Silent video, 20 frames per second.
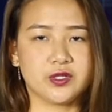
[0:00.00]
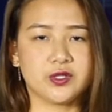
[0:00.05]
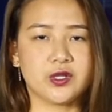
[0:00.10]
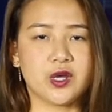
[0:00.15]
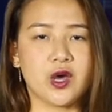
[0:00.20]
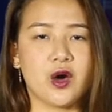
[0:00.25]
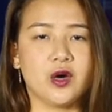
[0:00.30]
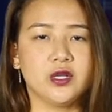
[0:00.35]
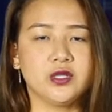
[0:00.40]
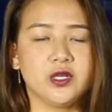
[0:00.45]
to
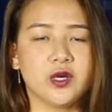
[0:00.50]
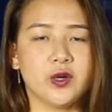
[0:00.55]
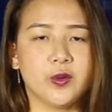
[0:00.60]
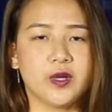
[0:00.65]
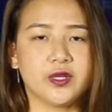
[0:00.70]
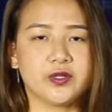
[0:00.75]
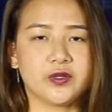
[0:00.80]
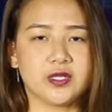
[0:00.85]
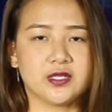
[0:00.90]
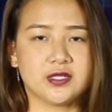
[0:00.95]
the
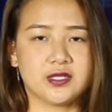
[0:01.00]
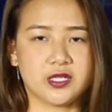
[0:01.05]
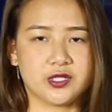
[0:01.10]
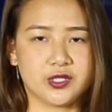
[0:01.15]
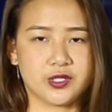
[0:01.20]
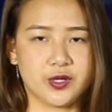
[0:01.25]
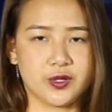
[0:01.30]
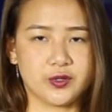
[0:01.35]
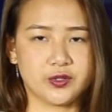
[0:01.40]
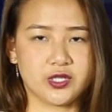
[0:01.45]
ongoing
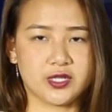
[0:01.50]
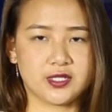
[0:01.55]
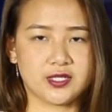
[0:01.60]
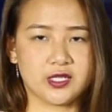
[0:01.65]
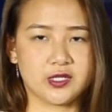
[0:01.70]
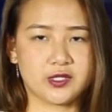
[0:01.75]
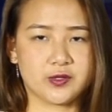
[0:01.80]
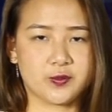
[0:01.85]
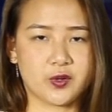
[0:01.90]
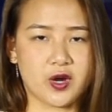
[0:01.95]
transitional
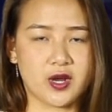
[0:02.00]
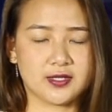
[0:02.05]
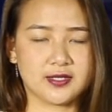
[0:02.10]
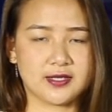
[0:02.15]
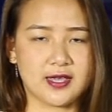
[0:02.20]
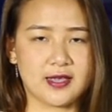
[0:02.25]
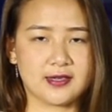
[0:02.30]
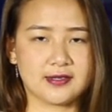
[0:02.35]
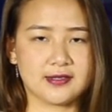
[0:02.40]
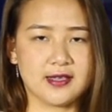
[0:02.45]
justice
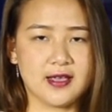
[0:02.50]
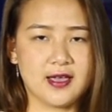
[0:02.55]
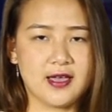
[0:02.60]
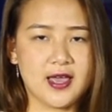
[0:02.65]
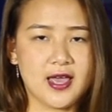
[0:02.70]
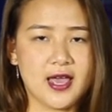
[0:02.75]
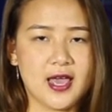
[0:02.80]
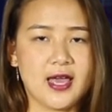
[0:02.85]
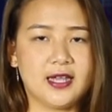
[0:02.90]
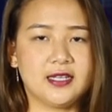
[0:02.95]
process,
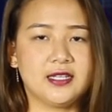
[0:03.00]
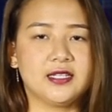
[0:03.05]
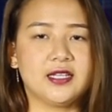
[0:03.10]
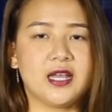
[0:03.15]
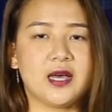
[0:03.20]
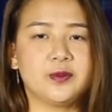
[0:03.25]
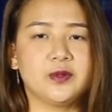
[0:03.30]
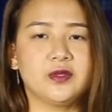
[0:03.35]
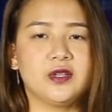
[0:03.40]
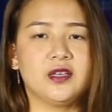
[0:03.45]
and the
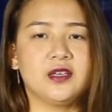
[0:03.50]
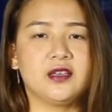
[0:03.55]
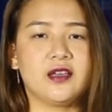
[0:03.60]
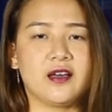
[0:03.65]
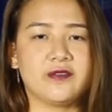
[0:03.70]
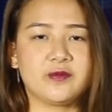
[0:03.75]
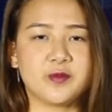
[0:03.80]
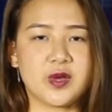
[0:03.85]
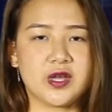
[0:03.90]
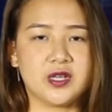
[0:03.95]
Nepali
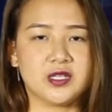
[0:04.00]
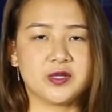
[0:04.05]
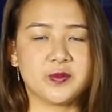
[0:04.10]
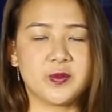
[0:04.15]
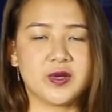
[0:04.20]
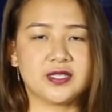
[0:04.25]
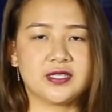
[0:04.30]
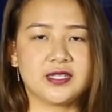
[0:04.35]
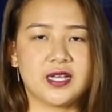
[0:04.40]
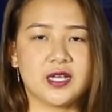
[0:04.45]
government
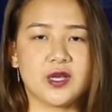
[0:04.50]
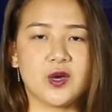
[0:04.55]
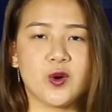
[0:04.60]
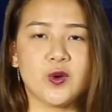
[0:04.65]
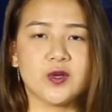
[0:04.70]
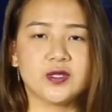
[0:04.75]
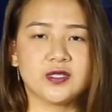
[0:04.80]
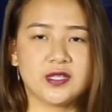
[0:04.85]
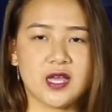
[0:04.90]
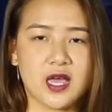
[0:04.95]
must take
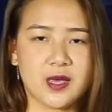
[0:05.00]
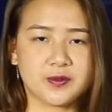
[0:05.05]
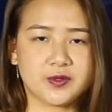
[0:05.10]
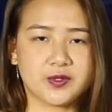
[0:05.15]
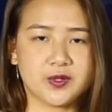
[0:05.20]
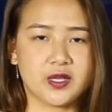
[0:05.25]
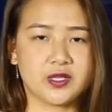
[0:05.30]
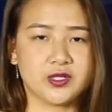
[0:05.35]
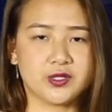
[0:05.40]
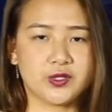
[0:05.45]
all steps
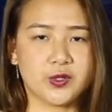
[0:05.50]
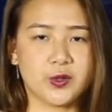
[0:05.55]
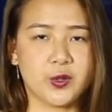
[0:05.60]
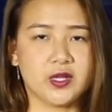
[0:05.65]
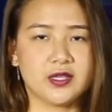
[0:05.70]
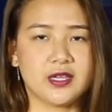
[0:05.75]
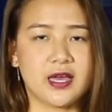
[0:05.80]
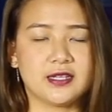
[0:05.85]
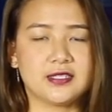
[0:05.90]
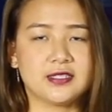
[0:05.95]
to
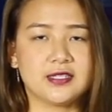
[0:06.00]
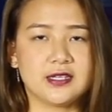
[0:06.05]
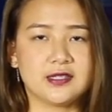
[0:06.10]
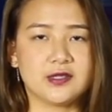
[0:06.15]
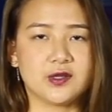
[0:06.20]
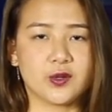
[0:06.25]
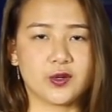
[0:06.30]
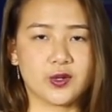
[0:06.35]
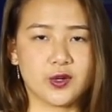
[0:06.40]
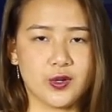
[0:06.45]
ensure that
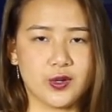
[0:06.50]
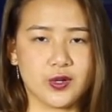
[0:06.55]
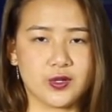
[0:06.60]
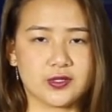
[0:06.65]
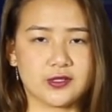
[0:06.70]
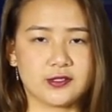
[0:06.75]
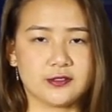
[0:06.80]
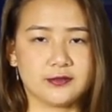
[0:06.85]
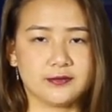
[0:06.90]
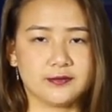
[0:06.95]
this occurs.